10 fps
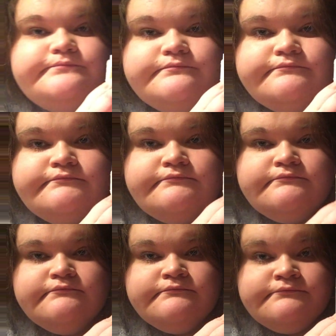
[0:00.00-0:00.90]

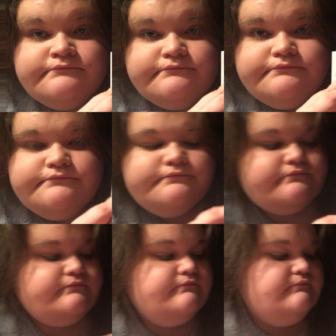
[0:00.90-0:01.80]

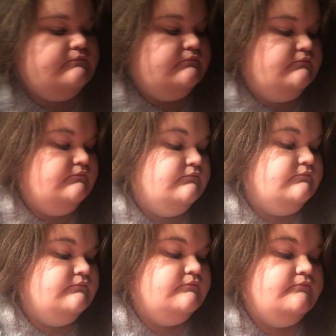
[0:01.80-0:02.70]

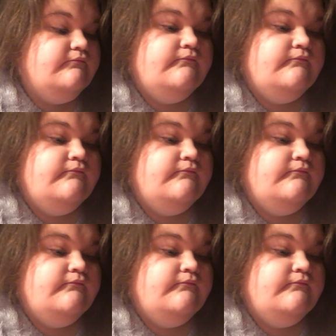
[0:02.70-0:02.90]
(no one is talking)